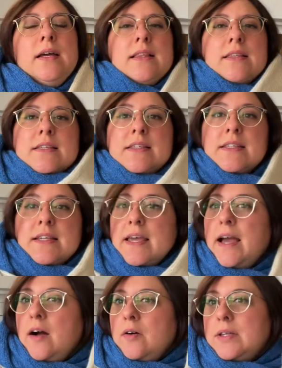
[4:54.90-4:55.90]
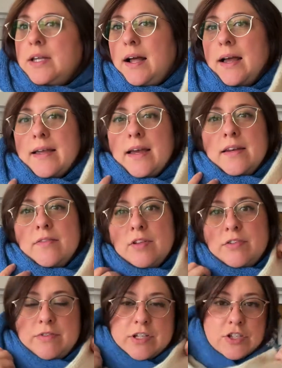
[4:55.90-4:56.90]
This is a cowl that I kind of
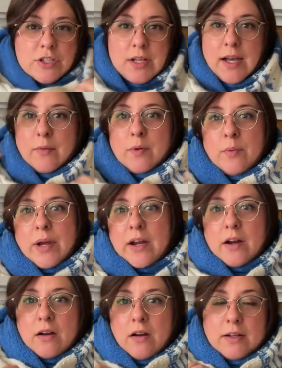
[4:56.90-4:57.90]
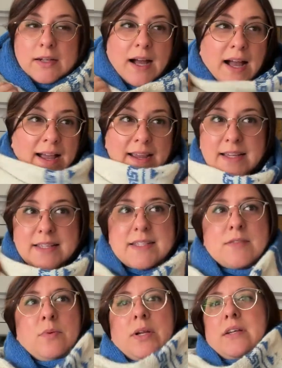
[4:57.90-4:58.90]
envisioned I would wear on
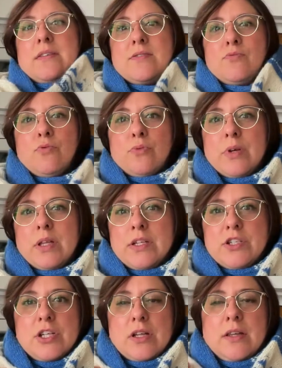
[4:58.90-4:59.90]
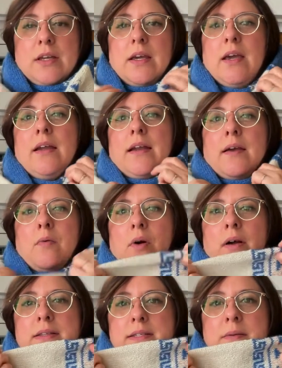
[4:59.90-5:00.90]
hikes when it's really chilly and I
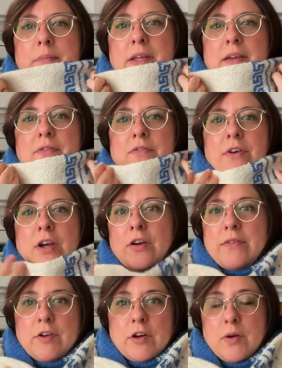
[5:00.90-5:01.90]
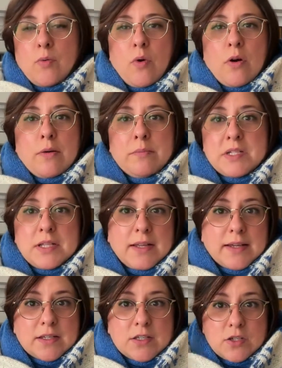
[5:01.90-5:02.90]
want something very, very warm to
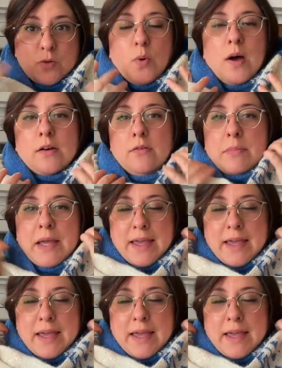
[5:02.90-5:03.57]
like swaddle my